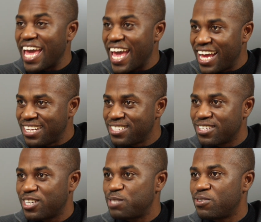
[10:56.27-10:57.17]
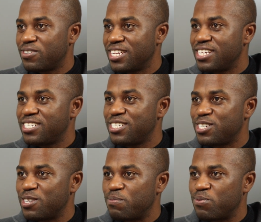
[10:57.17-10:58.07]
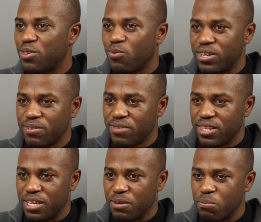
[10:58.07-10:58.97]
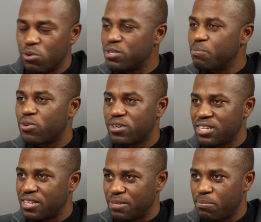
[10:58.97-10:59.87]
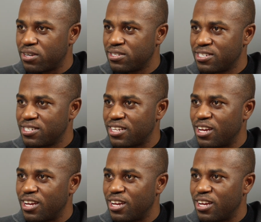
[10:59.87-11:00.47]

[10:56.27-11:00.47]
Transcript: and a customer relationship with one of the most important partners